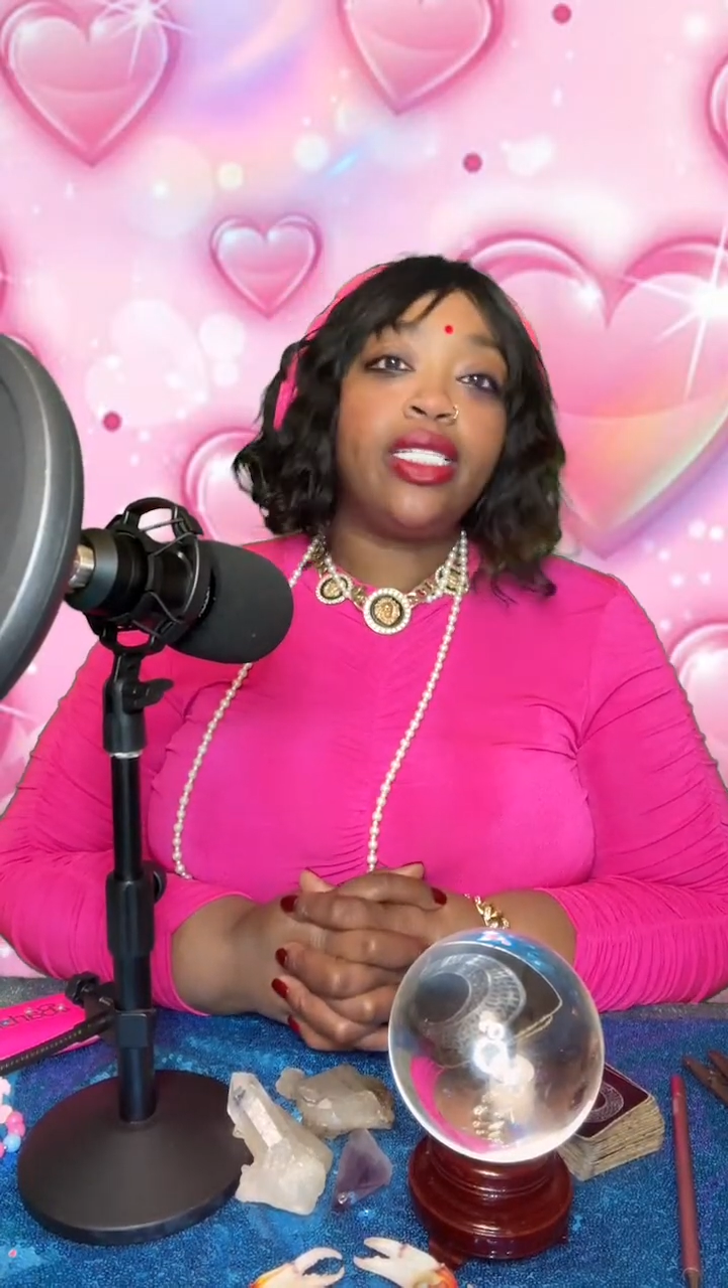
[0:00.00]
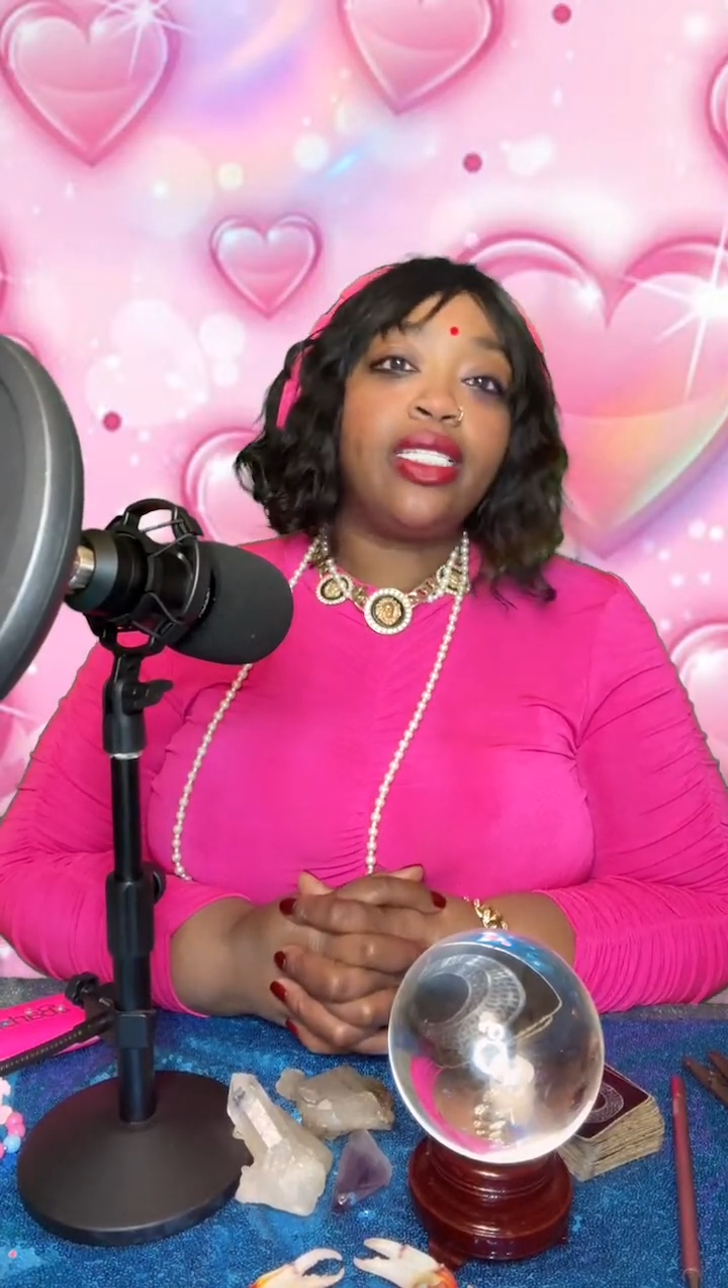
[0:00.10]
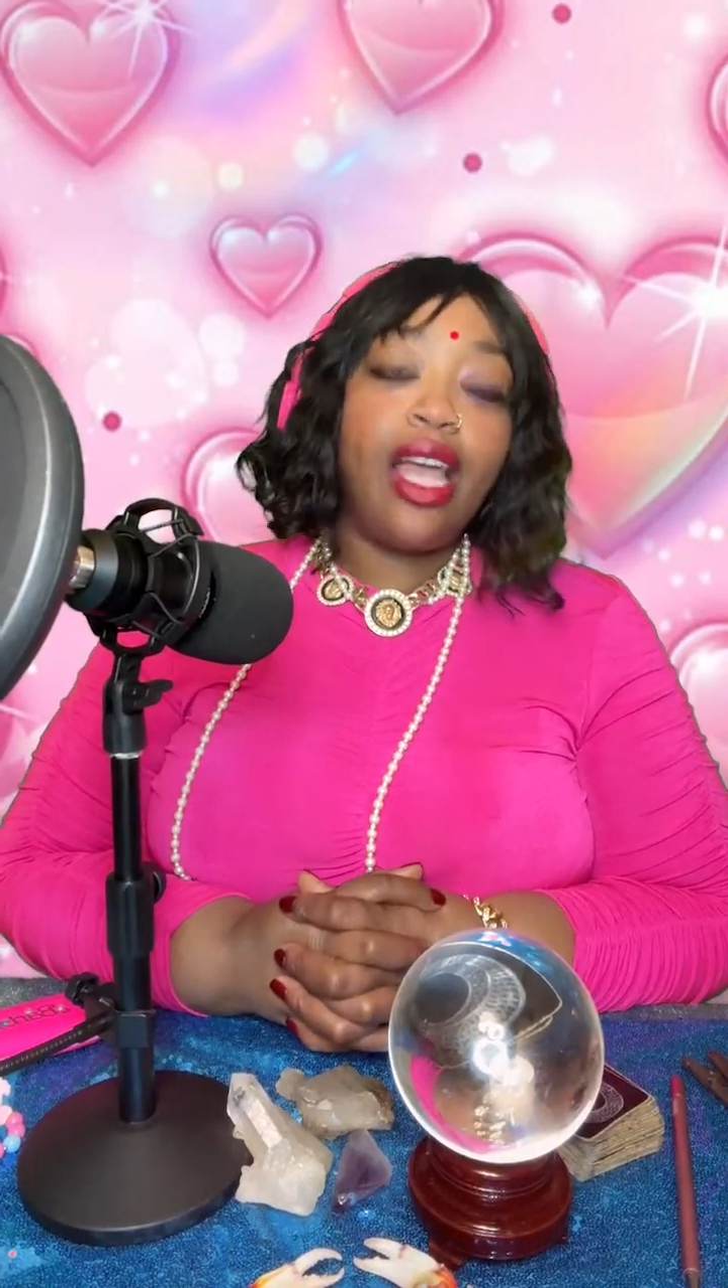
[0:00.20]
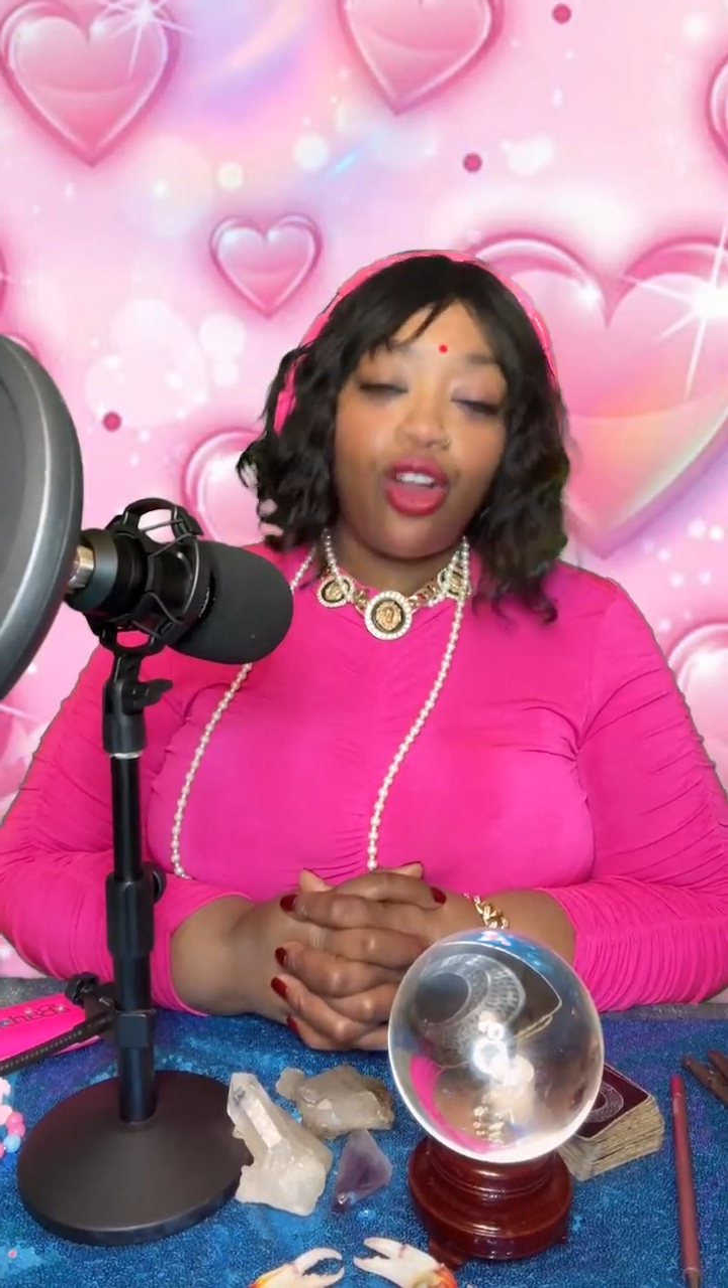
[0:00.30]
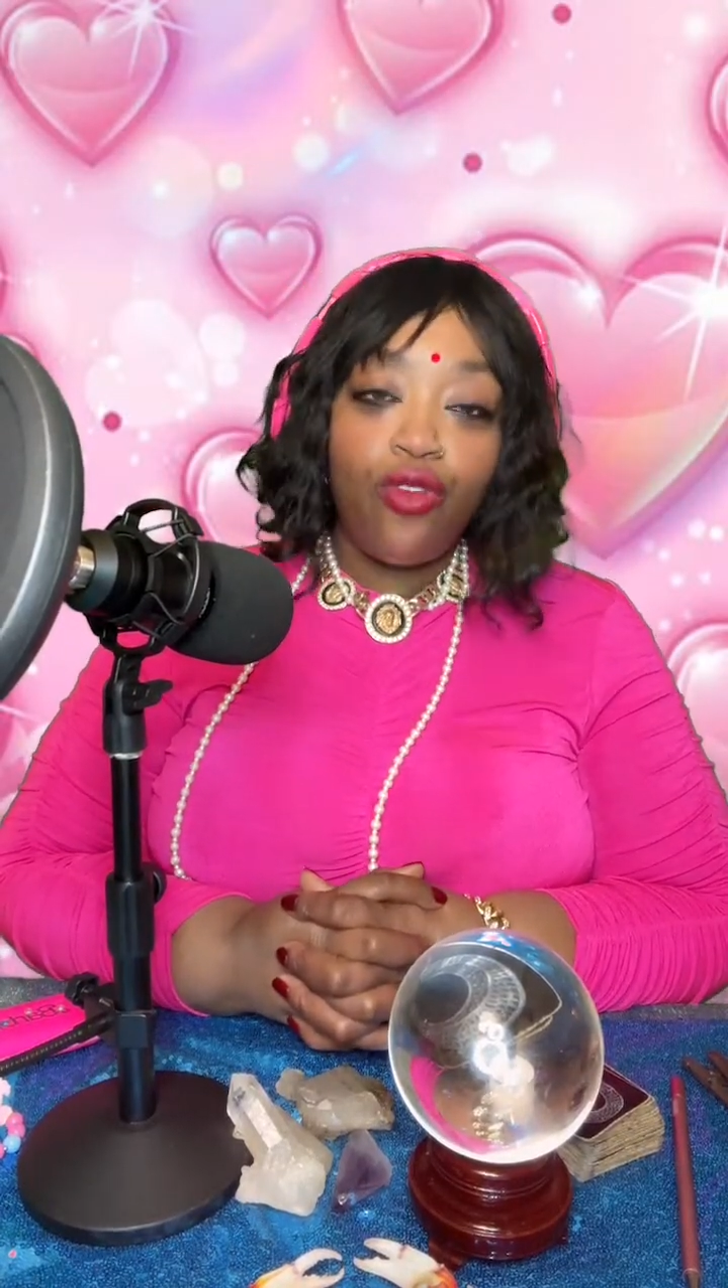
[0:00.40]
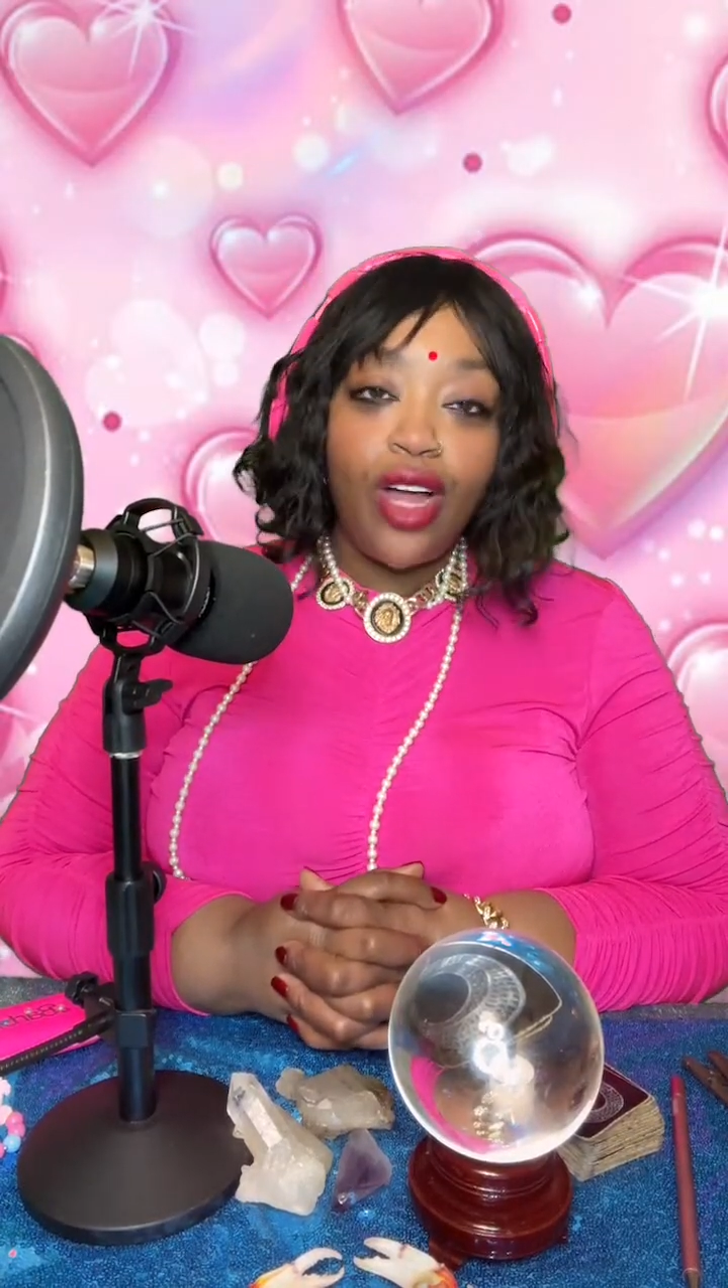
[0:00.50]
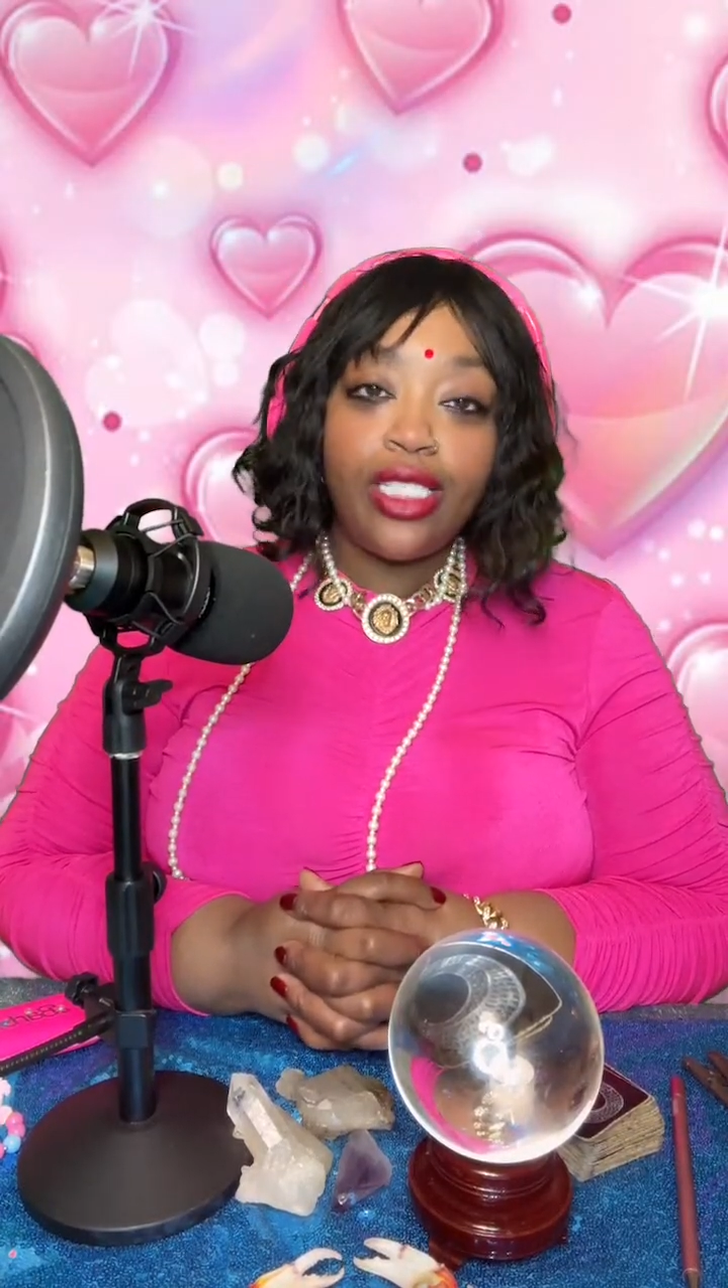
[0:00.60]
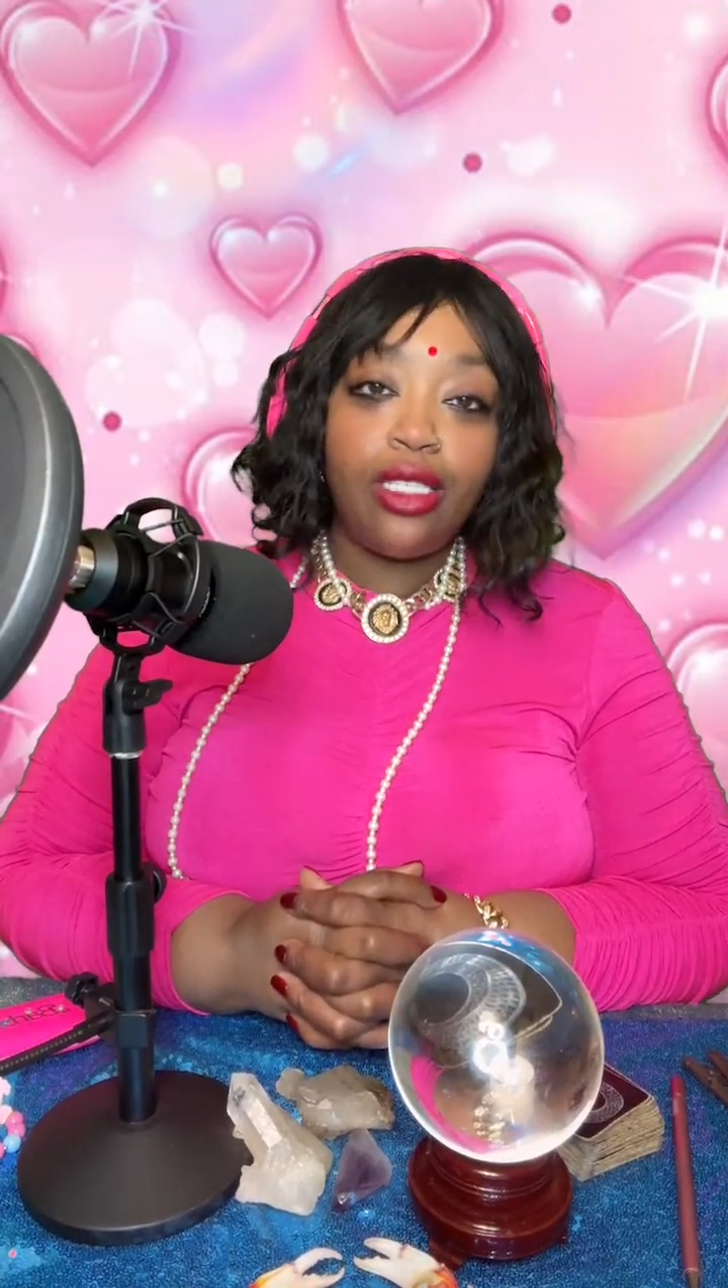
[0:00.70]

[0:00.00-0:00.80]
to sacrifice